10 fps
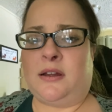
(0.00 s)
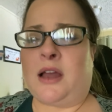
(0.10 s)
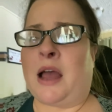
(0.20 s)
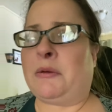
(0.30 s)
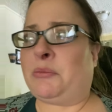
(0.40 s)

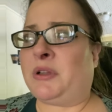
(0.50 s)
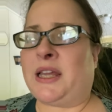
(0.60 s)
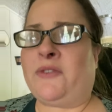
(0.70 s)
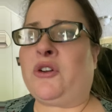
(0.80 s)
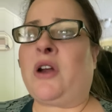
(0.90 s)
I'm a
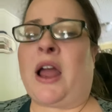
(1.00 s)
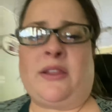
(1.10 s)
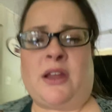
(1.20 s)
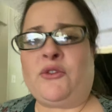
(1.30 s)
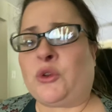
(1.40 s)
believer. I
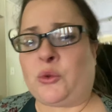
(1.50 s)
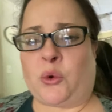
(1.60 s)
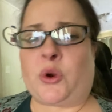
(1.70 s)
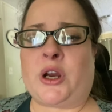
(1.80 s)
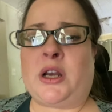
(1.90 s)
love the
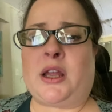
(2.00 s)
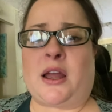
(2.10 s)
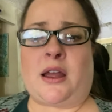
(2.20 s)
Lord.